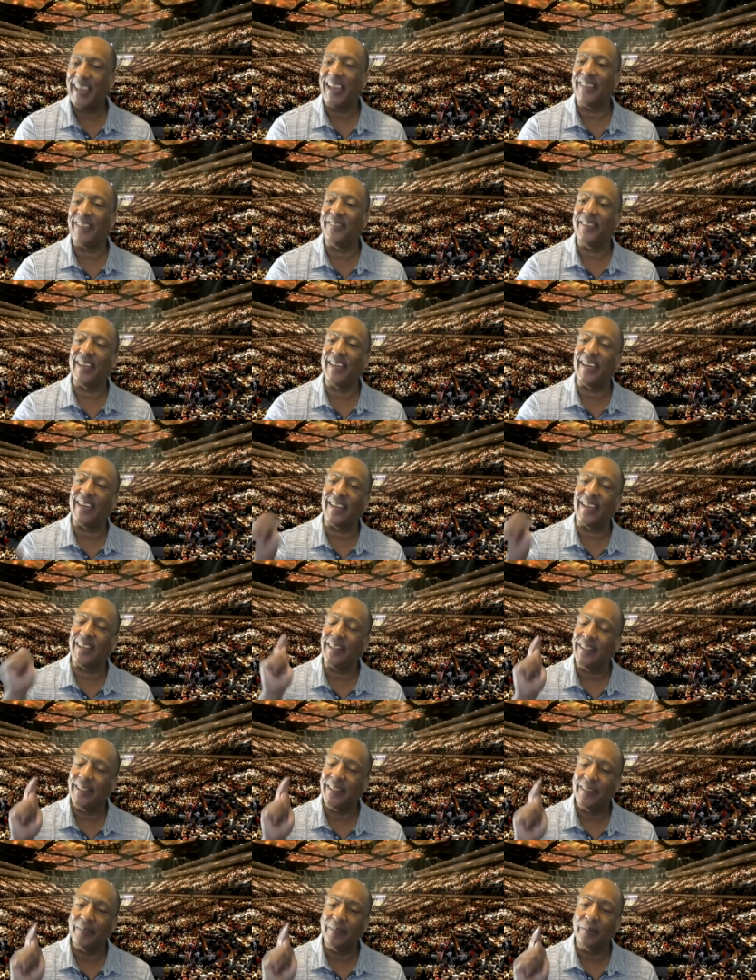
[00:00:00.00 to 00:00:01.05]
and
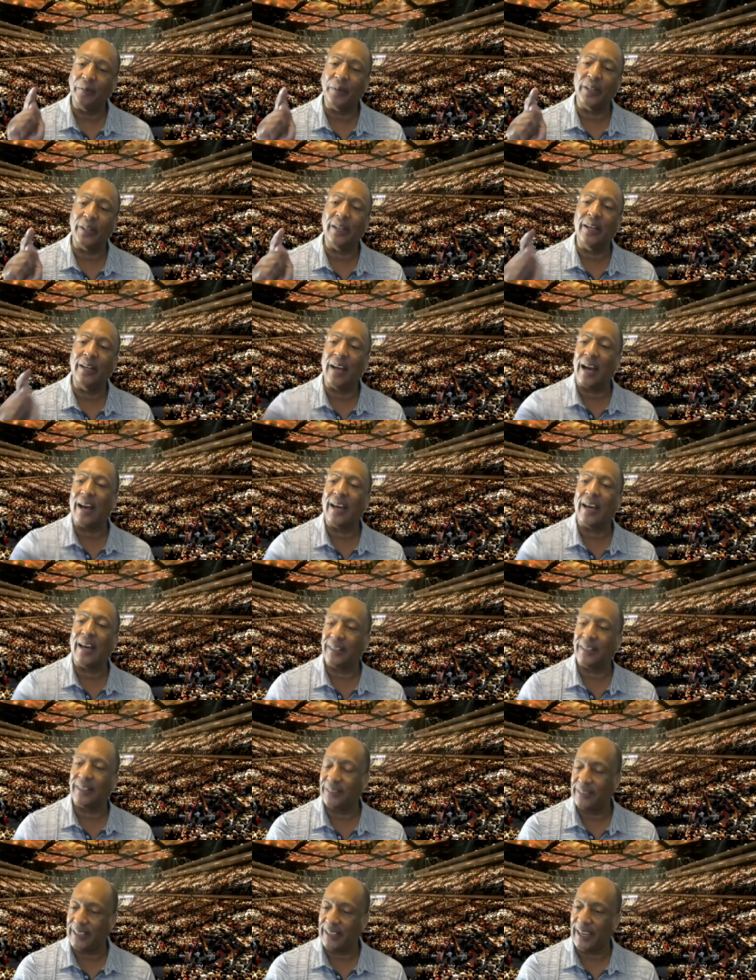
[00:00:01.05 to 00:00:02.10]
then what
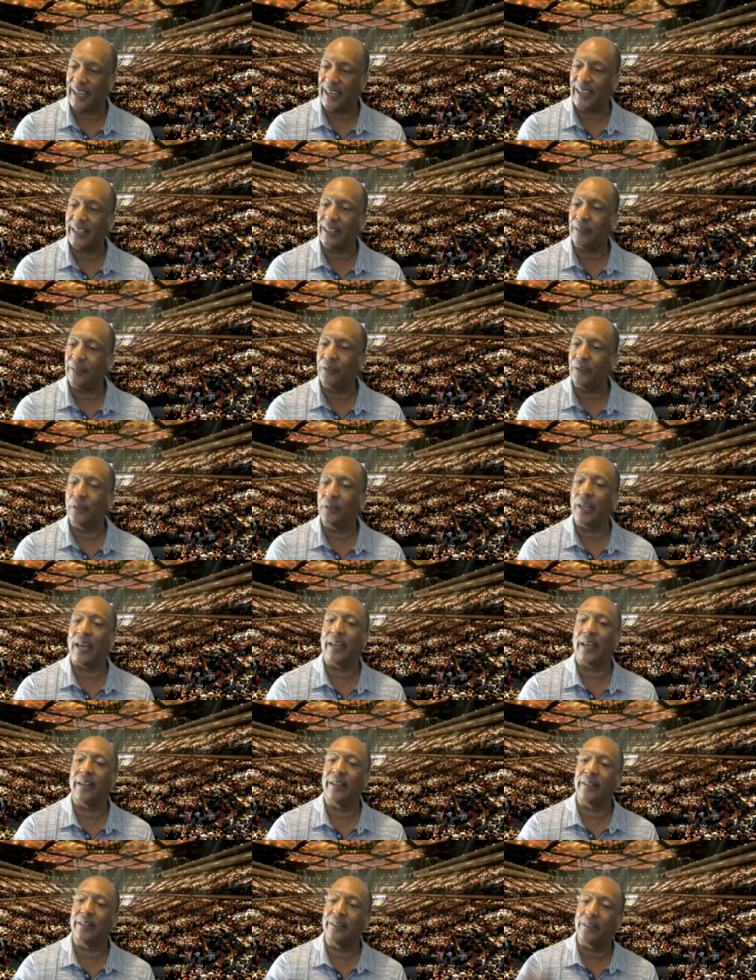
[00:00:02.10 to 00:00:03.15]
God is saying, if you're
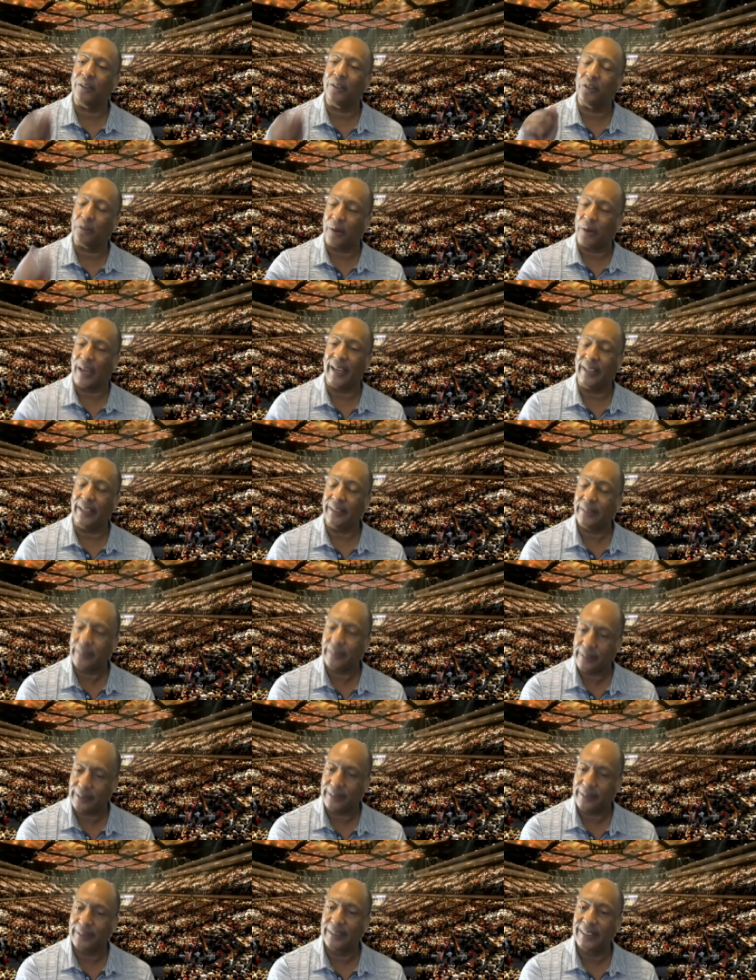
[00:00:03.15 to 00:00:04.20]
not under
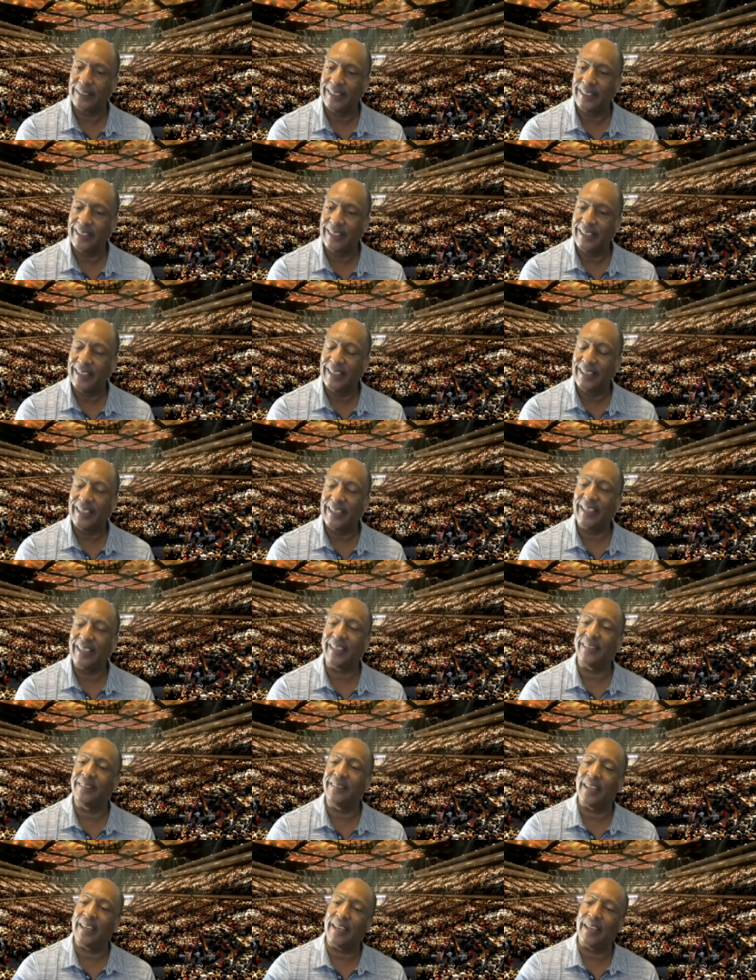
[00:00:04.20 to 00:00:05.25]
Christ,
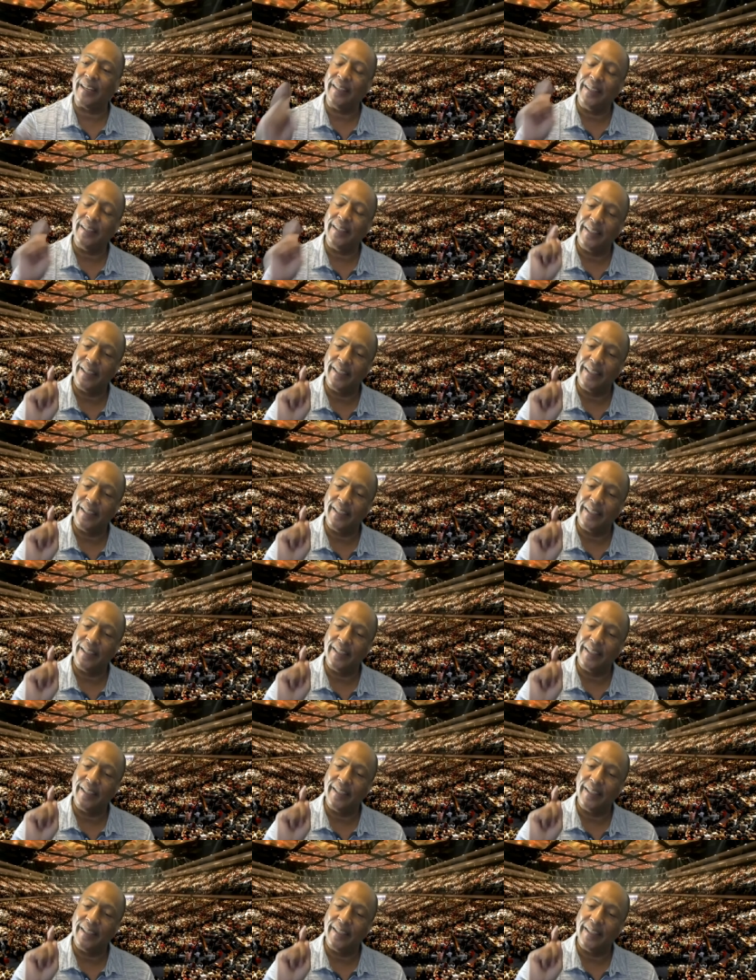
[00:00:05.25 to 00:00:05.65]
is that